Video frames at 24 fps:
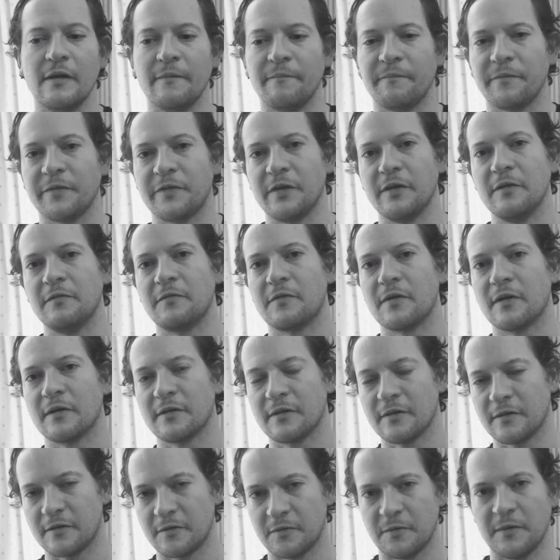So you've got
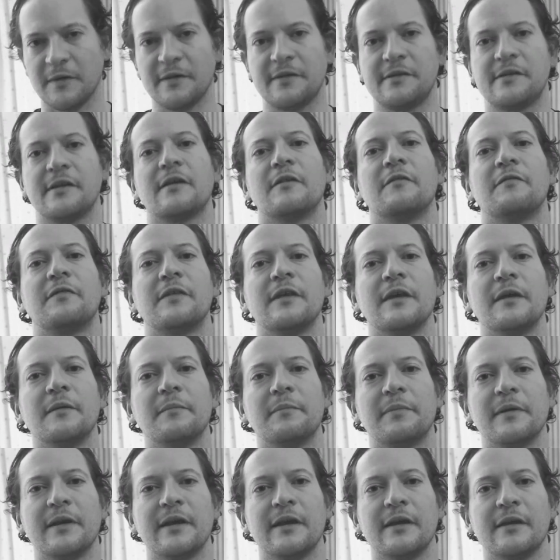the twisting of the
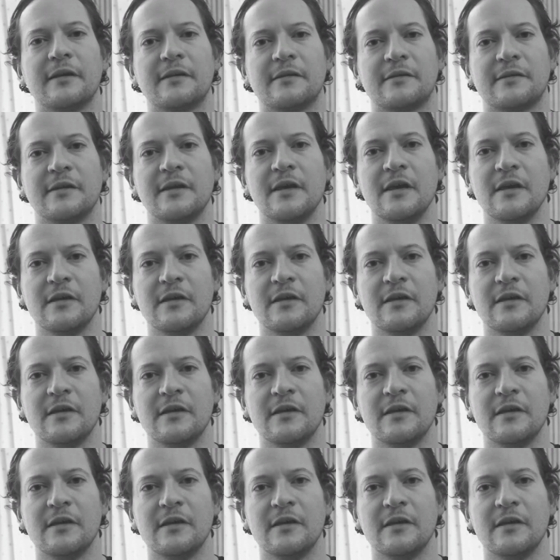obliques.